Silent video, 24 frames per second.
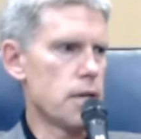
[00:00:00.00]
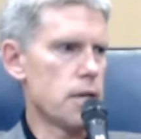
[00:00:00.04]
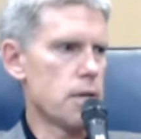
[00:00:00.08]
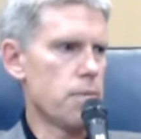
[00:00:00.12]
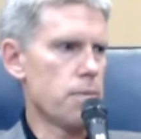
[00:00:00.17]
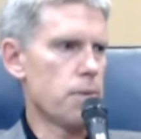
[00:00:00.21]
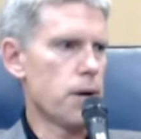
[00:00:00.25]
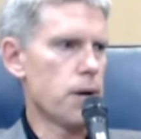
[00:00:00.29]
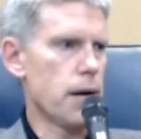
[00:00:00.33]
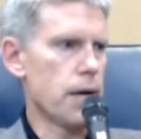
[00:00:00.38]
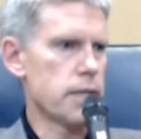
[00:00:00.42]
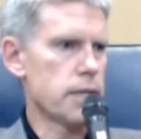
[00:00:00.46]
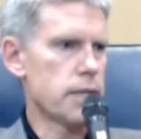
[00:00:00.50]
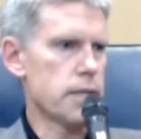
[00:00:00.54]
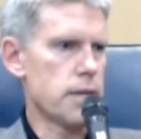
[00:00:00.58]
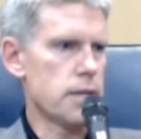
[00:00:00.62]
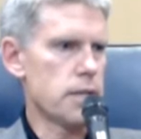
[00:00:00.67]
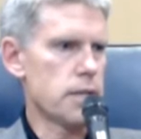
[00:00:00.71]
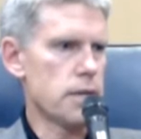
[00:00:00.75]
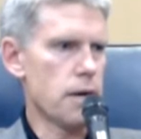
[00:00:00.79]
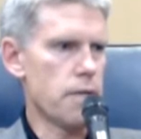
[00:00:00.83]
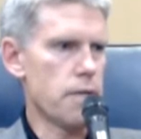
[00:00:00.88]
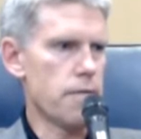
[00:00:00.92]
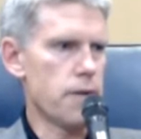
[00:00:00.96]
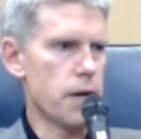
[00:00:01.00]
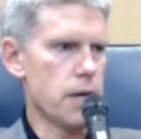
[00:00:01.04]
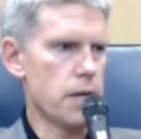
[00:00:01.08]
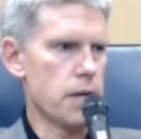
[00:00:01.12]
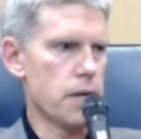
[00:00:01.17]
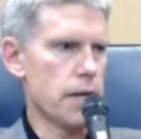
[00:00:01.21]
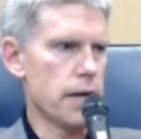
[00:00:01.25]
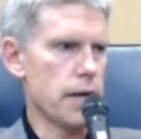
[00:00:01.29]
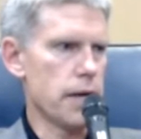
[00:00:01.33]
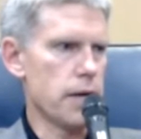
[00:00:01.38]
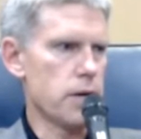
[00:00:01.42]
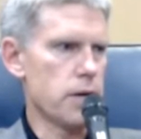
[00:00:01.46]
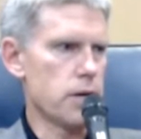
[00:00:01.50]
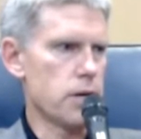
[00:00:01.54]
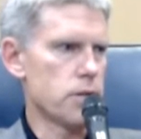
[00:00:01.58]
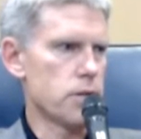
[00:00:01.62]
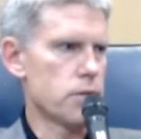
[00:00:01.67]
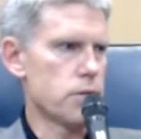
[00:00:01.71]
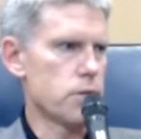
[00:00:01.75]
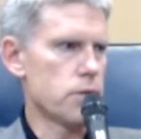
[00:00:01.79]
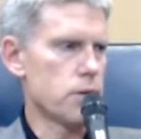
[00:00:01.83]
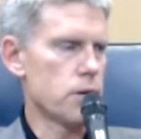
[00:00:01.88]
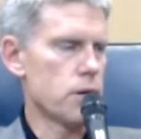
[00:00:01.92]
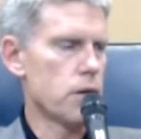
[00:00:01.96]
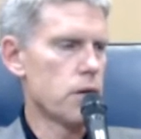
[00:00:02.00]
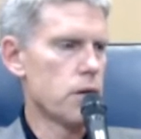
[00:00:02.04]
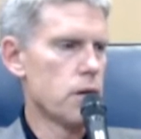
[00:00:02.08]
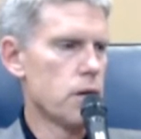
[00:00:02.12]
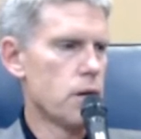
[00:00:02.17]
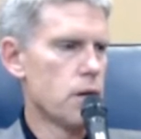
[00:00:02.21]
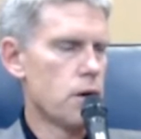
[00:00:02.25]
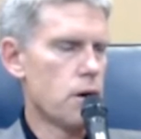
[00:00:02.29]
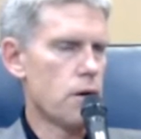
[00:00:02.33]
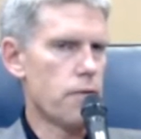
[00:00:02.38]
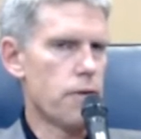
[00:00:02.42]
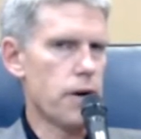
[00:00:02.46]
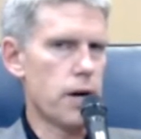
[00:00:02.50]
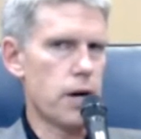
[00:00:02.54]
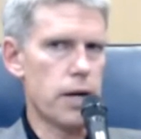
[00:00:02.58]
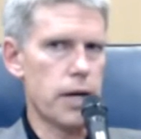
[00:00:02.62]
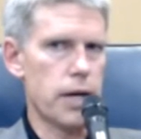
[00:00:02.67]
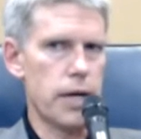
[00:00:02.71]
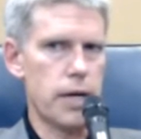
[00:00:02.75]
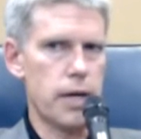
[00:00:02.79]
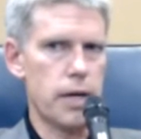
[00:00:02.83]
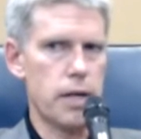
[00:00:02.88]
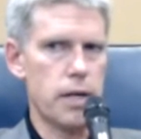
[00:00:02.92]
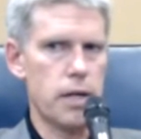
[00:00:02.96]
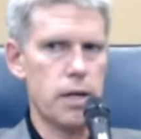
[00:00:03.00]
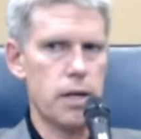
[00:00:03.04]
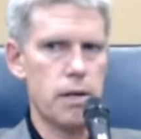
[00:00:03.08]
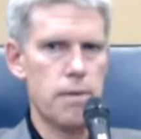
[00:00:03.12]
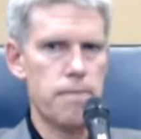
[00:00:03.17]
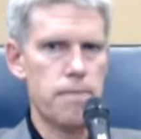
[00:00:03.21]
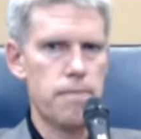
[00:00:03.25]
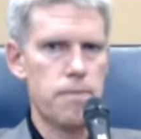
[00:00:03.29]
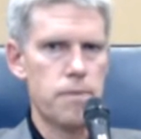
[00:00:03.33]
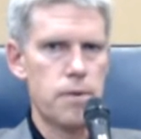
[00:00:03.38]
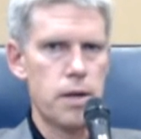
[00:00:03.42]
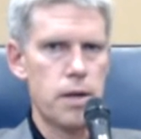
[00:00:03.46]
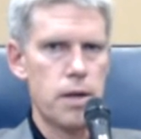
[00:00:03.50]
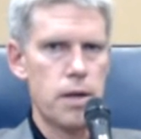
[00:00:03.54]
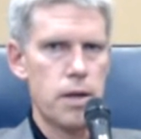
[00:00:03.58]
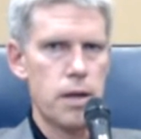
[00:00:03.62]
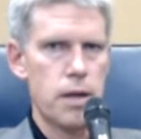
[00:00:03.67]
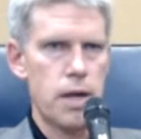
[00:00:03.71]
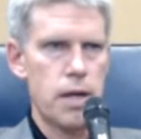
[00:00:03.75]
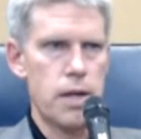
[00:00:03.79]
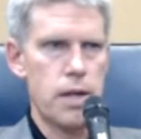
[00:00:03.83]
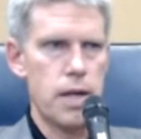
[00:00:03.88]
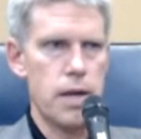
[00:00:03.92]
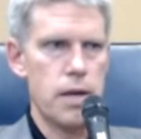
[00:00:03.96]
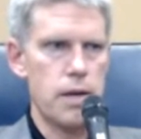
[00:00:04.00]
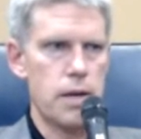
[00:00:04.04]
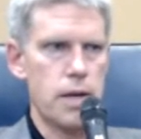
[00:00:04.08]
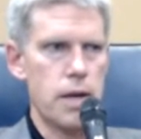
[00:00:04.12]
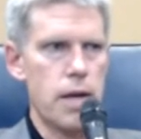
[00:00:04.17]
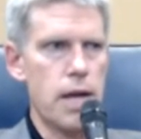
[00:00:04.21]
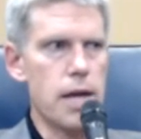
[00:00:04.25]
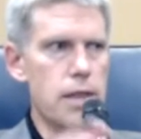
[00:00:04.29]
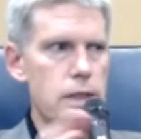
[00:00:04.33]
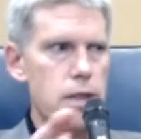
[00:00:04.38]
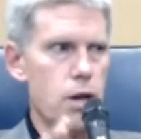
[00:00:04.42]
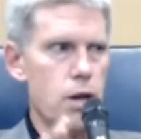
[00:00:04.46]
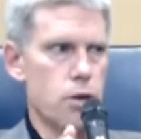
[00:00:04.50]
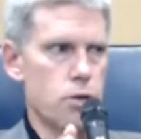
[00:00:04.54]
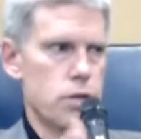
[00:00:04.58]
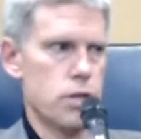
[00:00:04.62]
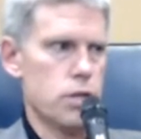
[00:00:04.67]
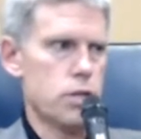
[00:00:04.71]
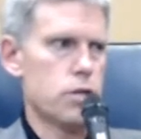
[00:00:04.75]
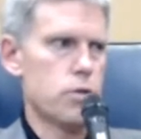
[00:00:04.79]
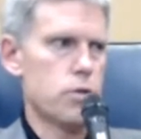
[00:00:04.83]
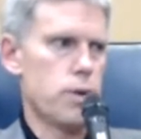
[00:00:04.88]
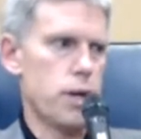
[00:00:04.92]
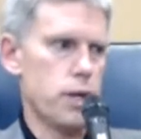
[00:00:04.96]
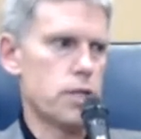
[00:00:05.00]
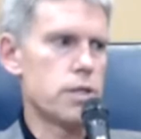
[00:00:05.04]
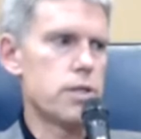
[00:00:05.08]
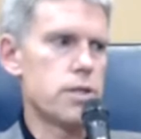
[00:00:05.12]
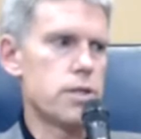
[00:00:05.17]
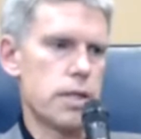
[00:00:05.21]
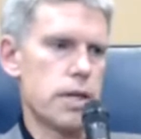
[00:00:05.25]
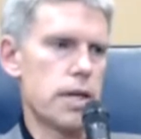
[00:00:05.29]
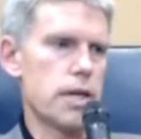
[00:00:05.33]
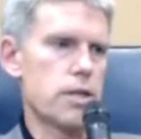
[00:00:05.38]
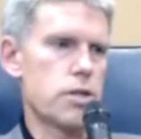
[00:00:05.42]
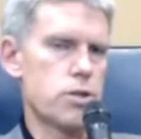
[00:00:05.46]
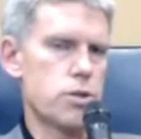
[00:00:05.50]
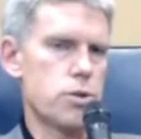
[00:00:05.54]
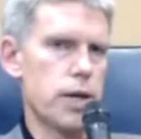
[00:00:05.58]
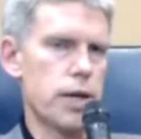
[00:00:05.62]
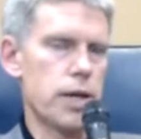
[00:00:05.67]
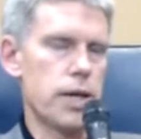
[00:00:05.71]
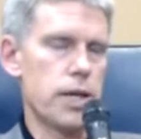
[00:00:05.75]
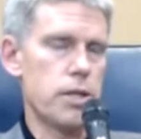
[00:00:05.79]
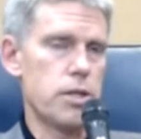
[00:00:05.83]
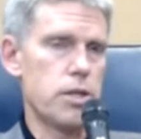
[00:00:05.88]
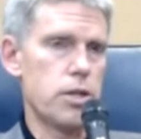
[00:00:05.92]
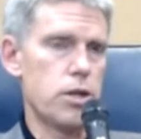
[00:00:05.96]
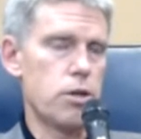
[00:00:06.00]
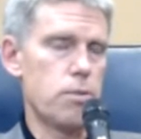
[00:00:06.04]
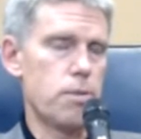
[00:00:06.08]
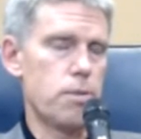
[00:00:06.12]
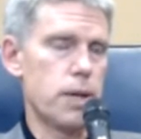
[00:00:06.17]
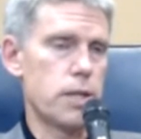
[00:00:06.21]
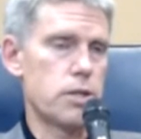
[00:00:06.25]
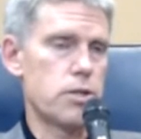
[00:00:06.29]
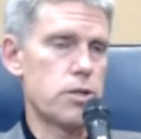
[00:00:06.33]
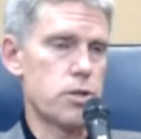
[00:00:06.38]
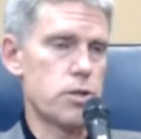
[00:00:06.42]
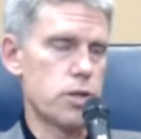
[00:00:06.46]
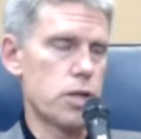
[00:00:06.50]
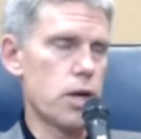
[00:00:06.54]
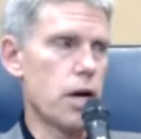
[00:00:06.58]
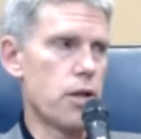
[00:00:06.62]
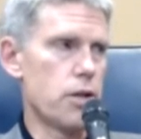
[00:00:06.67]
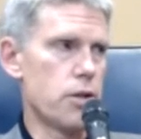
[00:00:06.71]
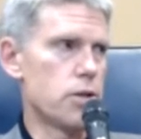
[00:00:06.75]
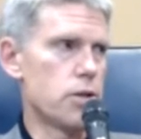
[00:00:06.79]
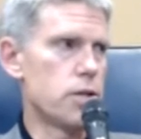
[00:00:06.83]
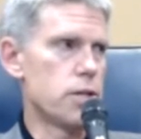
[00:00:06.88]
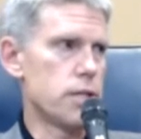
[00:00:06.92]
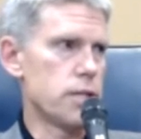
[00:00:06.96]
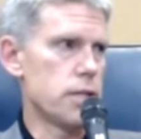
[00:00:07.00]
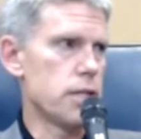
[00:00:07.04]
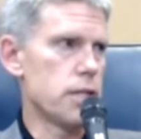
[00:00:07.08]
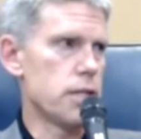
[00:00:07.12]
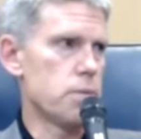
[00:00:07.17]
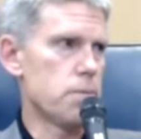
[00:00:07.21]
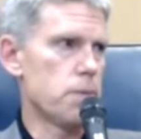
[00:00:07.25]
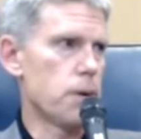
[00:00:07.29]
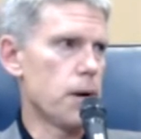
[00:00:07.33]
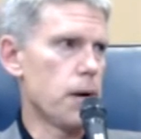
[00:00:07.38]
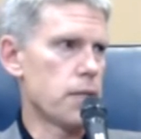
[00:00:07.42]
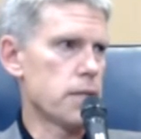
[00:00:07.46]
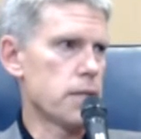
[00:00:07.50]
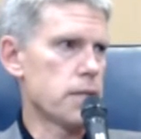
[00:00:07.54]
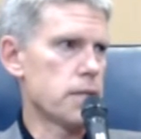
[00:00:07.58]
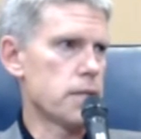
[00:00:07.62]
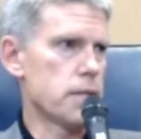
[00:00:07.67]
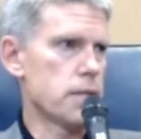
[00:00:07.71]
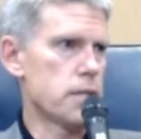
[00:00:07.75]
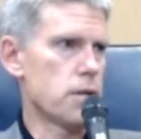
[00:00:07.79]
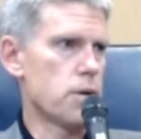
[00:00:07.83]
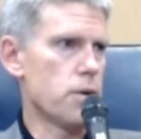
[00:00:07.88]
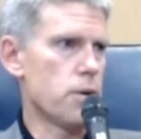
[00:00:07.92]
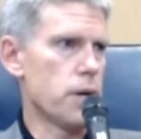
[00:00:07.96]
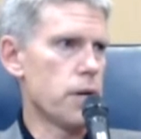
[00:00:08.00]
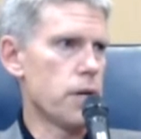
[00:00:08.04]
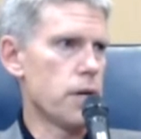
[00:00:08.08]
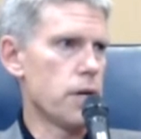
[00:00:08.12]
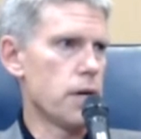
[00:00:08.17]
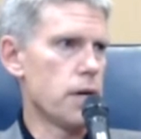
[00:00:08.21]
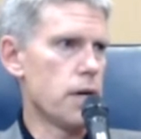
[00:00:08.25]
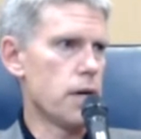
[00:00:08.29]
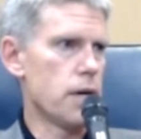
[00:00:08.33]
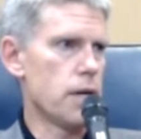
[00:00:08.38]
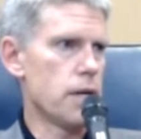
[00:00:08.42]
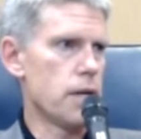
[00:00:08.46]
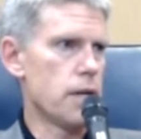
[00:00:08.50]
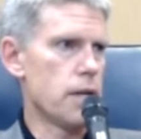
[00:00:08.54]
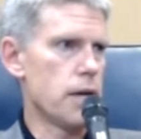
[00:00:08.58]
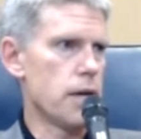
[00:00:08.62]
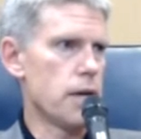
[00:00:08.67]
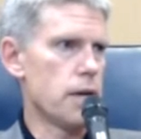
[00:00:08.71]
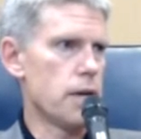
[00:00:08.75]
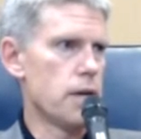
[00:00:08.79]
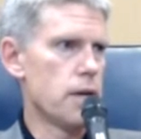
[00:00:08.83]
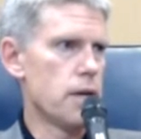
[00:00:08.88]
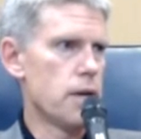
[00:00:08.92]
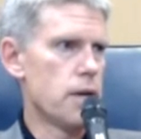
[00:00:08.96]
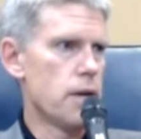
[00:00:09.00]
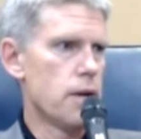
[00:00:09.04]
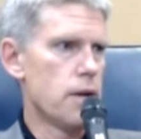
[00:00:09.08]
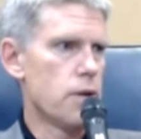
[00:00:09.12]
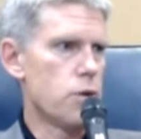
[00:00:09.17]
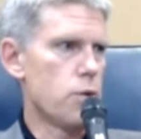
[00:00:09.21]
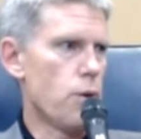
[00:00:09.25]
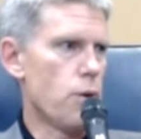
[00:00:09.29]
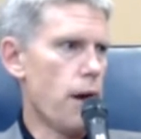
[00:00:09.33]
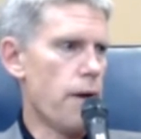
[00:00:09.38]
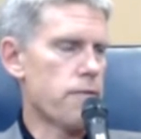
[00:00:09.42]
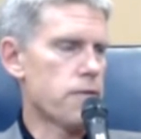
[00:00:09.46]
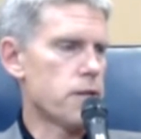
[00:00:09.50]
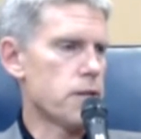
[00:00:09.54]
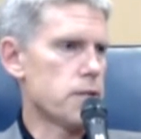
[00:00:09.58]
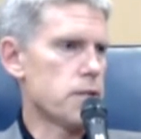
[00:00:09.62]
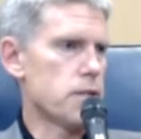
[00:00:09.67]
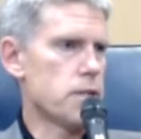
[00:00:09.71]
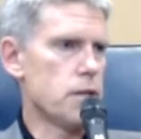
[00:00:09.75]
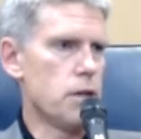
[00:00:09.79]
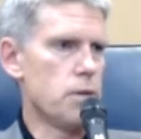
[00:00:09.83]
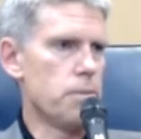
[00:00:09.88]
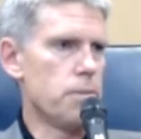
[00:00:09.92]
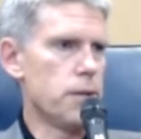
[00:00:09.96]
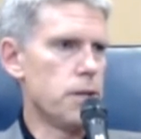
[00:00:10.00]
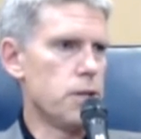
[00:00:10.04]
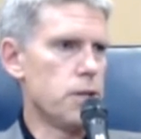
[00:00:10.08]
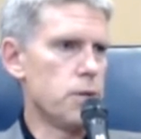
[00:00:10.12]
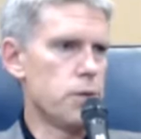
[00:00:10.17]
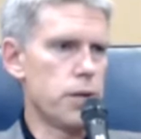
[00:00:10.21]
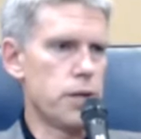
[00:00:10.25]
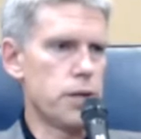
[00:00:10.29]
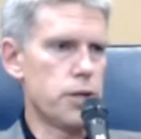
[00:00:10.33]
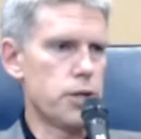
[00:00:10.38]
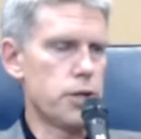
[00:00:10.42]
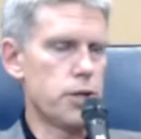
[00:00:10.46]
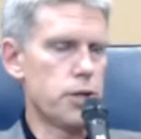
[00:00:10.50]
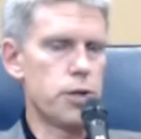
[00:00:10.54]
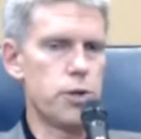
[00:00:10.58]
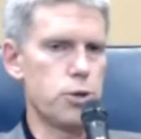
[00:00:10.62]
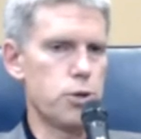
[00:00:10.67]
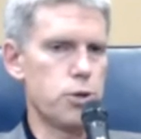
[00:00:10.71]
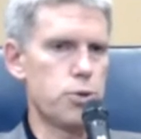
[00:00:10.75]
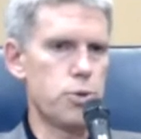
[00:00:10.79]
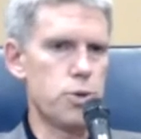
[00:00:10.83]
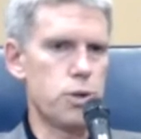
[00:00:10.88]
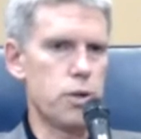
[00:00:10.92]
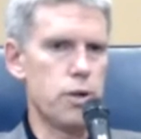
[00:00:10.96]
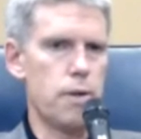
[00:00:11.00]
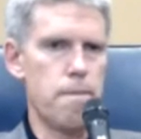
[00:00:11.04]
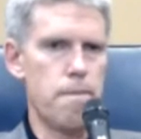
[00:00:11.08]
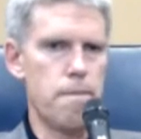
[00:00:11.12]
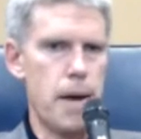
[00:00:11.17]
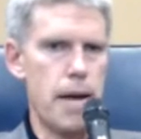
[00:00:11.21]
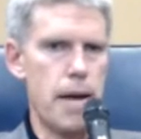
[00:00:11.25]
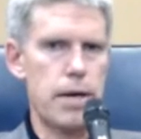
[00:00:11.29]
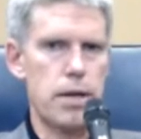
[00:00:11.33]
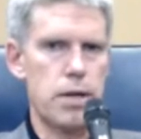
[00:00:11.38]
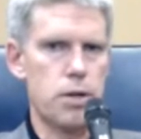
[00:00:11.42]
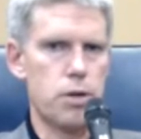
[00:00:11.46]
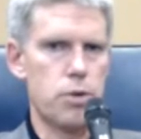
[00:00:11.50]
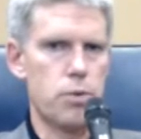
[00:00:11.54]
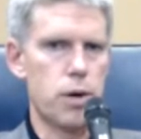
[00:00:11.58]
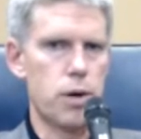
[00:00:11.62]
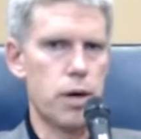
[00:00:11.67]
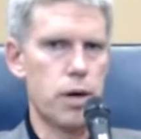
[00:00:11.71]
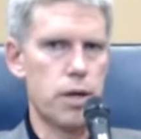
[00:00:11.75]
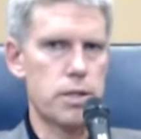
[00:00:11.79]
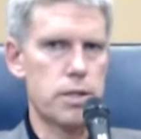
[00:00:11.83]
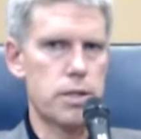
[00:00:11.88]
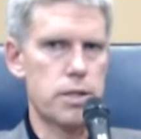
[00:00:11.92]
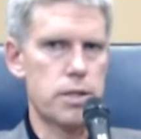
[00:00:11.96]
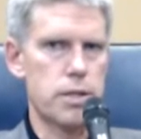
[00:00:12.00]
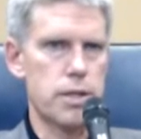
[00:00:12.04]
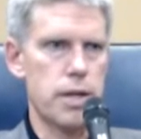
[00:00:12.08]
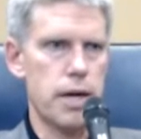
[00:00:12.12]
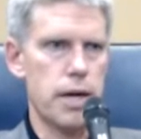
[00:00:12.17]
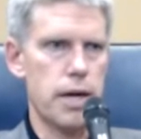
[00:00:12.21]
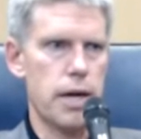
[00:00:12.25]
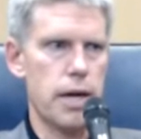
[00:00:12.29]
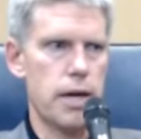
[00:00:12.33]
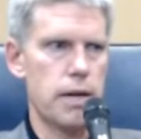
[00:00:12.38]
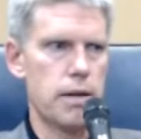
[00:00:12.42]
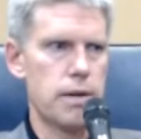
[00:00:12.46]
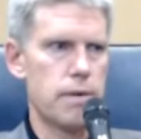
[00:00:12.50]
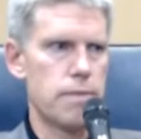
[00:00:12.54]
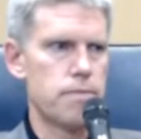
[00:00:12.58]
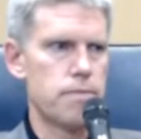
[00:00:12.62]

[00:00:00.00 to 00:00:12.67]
the process on ventilators or very ill. And then in those situations, it gets tricky too, because there's other disease processes going on that you have to still be doing your usual medical work to say,